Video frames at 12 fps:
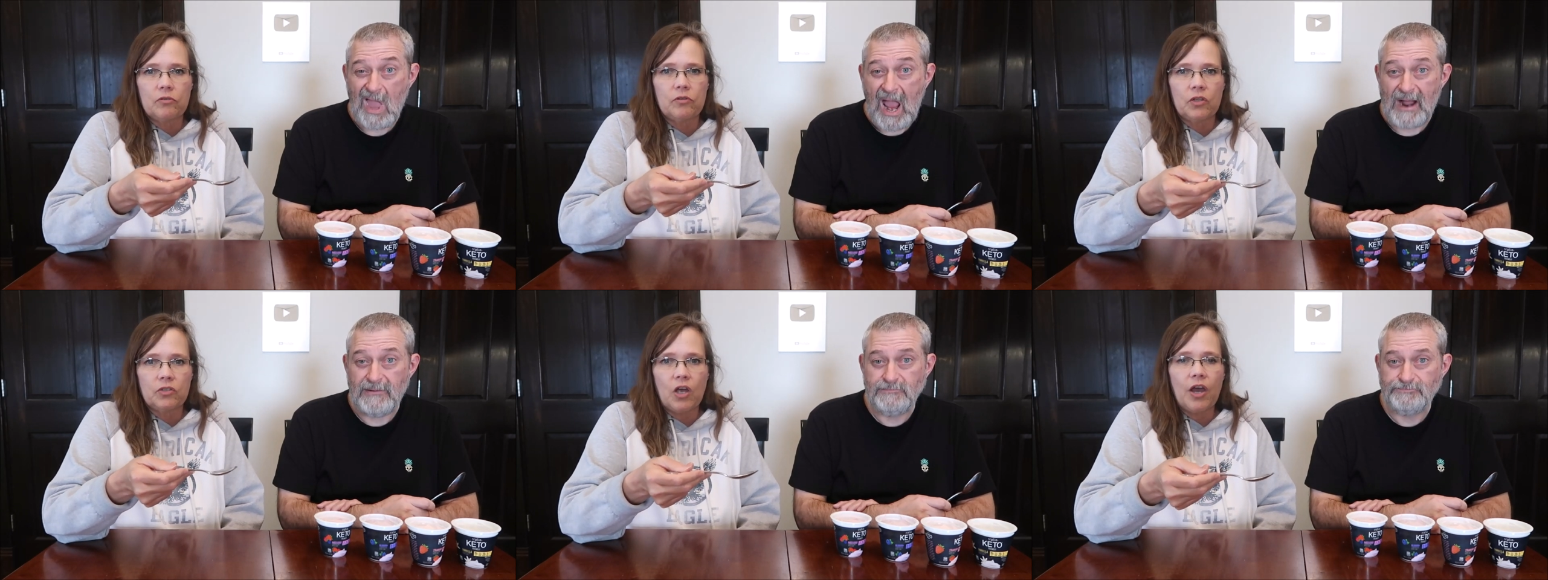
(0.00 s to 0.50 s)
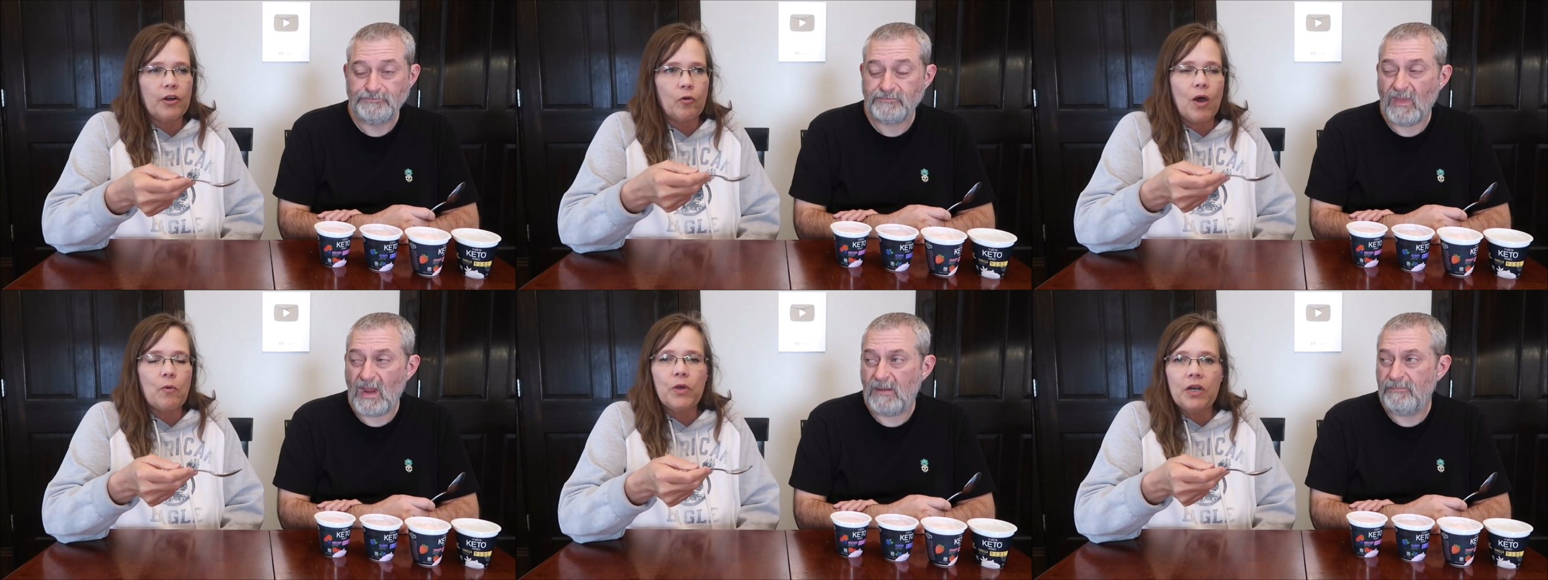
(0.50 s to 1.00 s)
Speaker 1: the title,
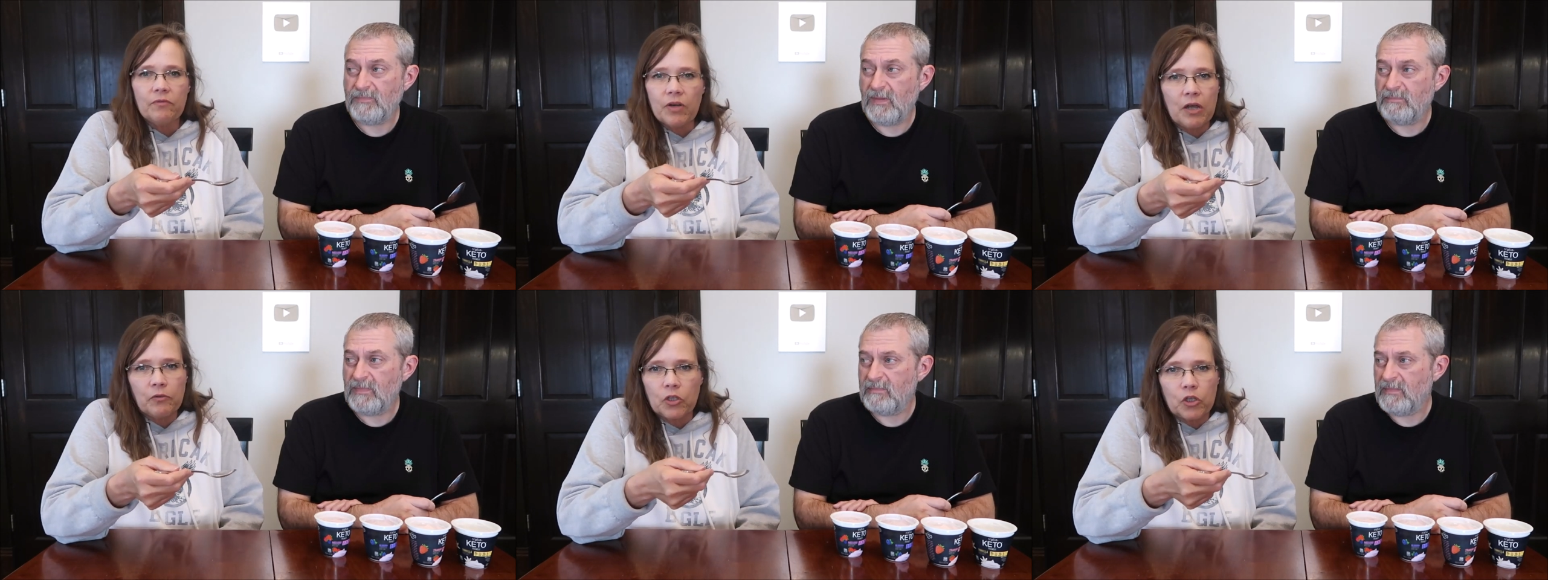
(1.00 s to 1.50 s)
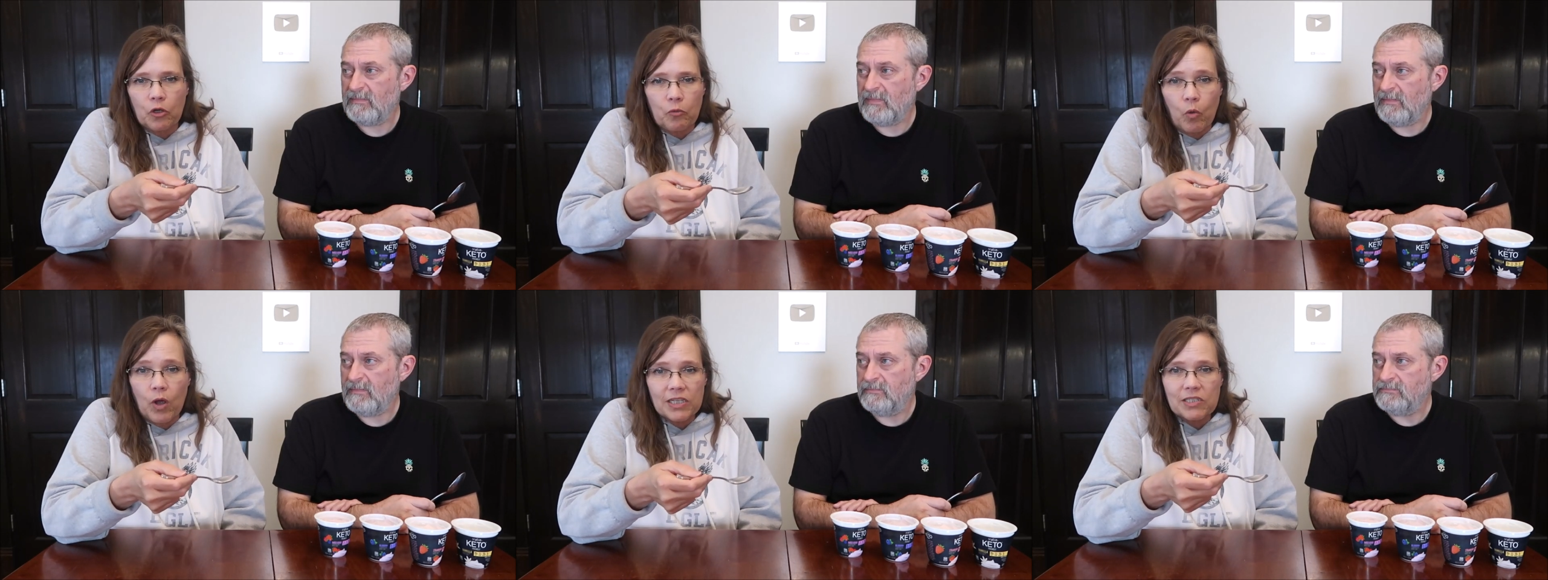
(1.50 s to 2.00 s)
I wouldn't have known that there
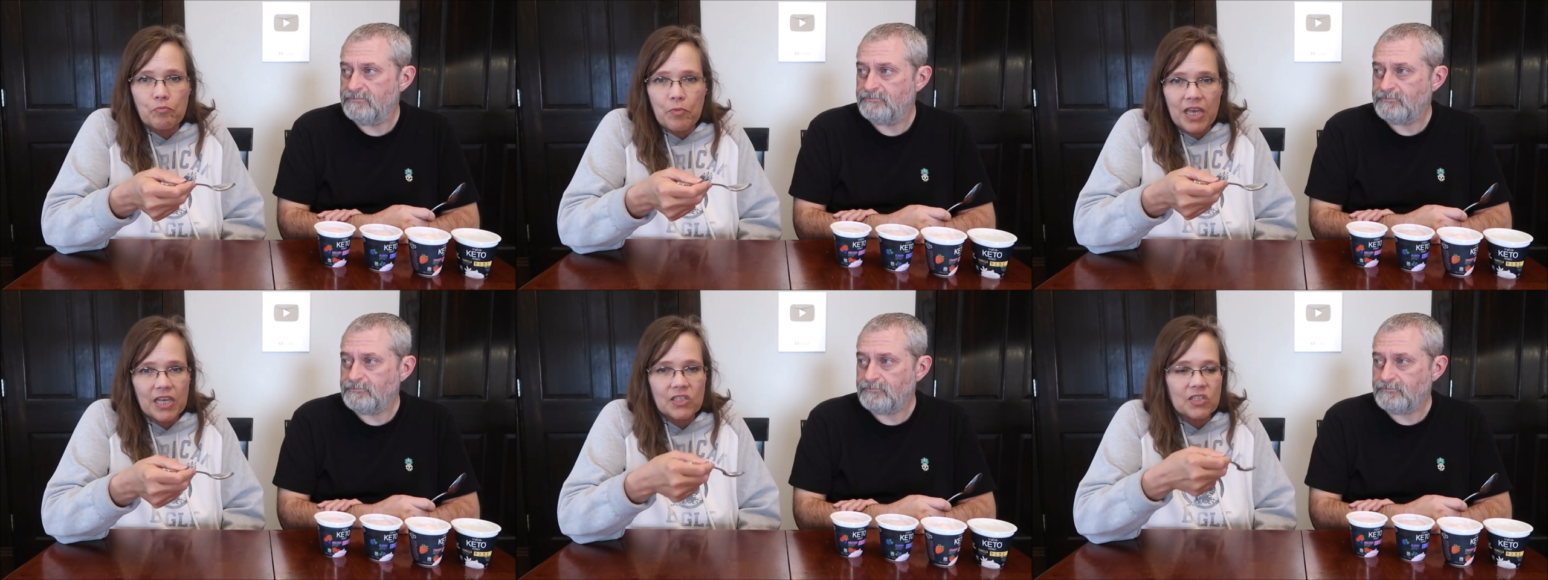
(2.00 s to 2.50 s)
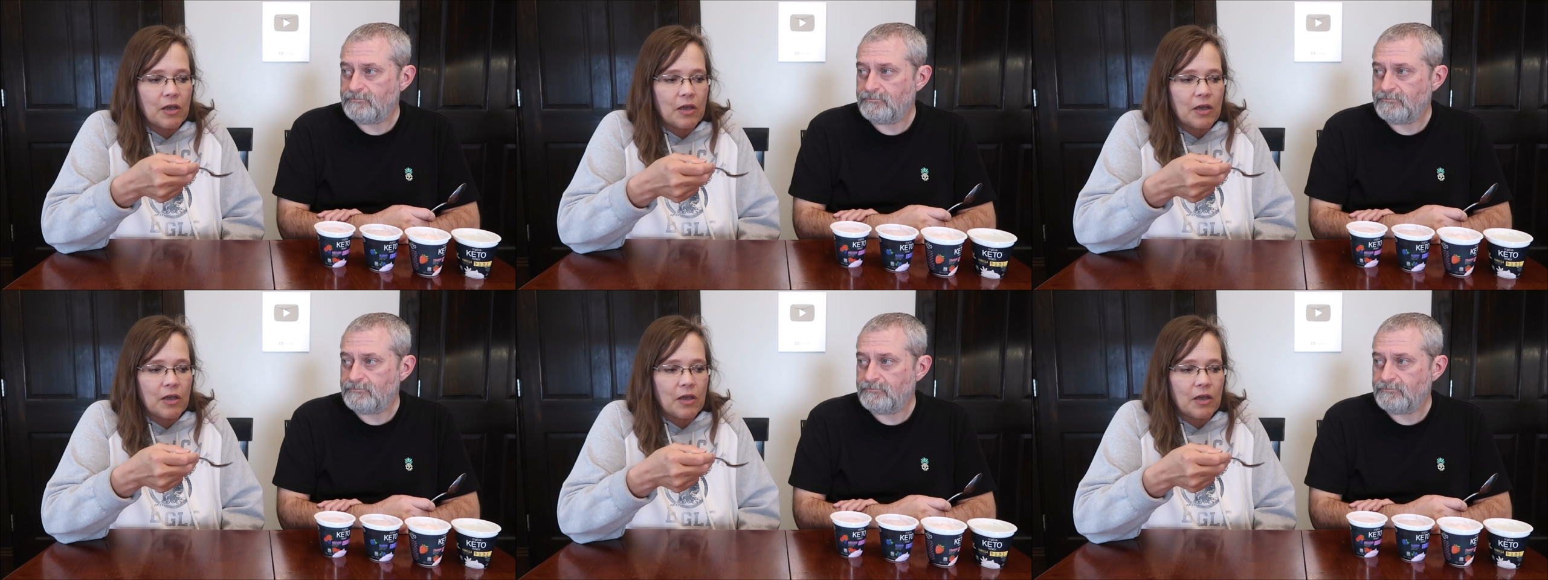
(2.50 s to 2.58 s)
was mixed.